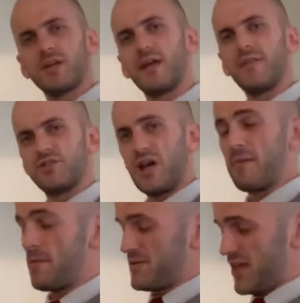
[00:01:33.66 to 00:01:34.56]
going to get the
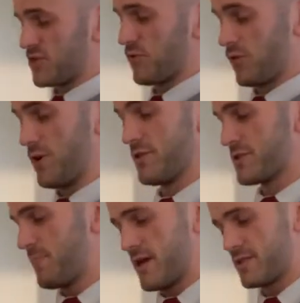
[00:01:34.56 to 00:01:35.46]
job done. It's actually real
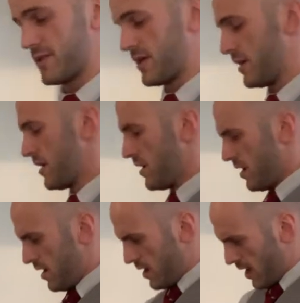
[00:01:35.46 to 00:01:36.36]
spicy.
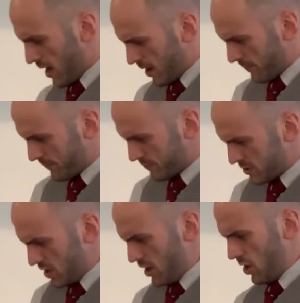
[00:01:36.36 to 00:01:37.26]
Um,
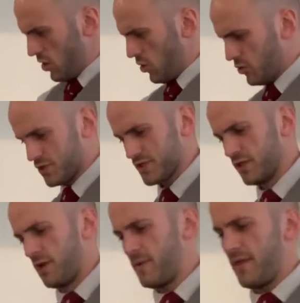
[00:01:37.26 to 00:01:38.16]
just a
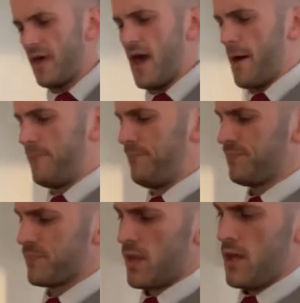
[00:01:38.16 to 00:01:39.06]
little bit of that.
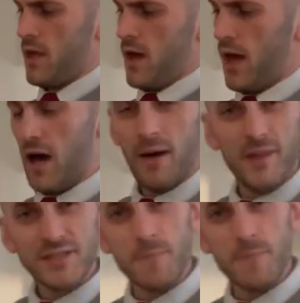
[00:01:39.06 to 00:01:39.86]
Um, then